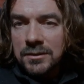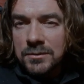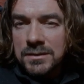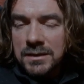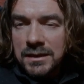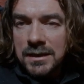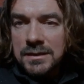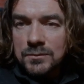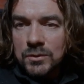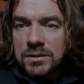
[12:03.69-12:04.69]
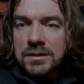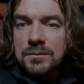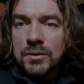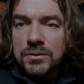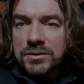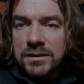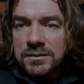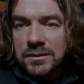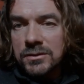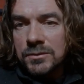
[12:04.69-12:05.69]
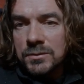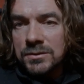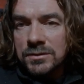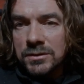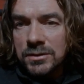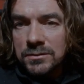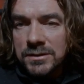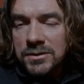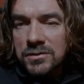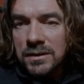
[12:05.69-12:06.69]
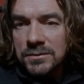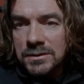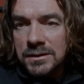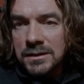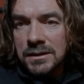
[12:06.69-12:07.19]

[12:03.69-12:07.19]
was to get as much exposure as I could, was to go and travel,